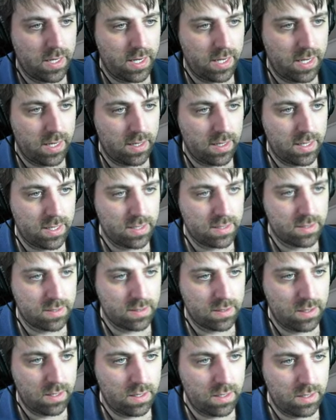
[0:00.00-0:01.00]
And let's
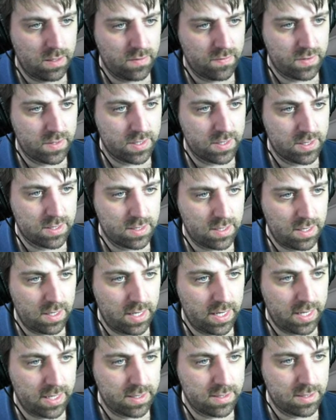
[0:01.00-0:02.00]
kind of
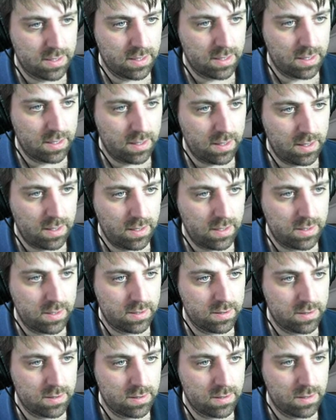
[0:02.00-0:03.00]
select
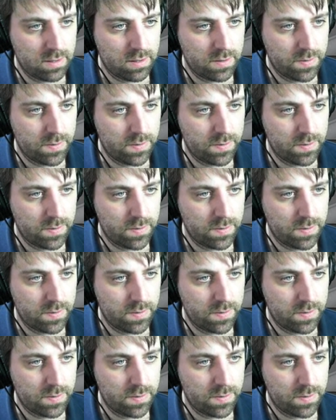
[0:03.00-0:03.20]
this.